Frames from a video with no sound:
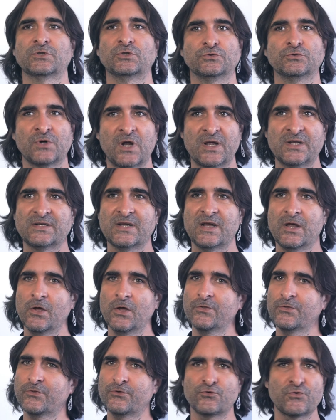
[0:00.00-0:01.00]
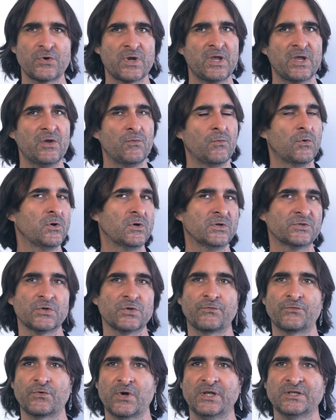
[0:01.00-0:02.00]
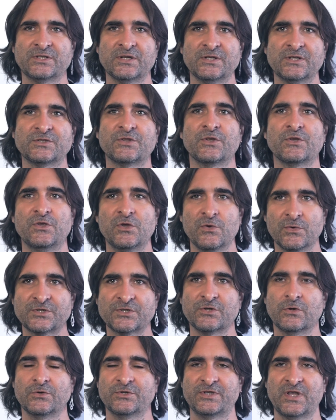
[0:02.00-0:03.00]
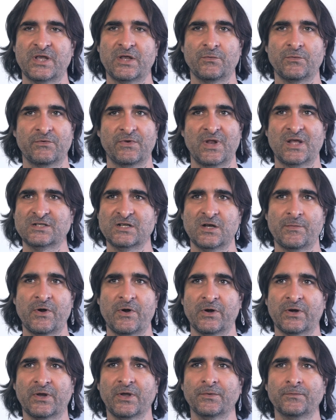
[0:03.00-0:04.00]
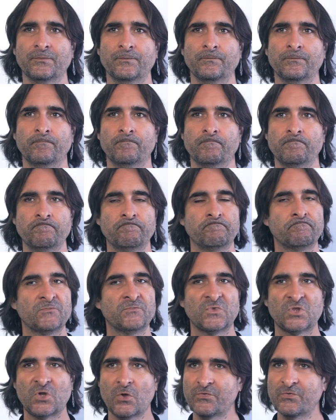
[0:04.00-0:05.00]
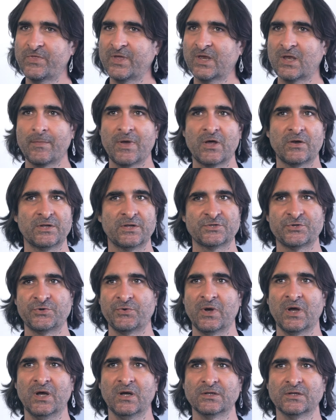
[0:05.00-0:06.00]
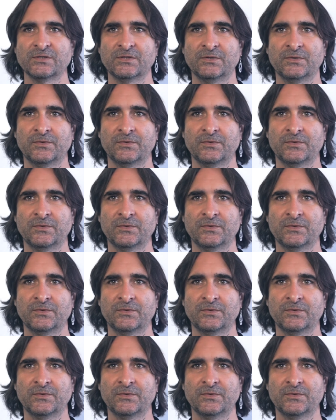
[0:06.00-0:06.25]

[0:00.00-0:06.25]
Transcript: to write down 3 words or phrases that you associate with Latin America. Don't think about it too hard.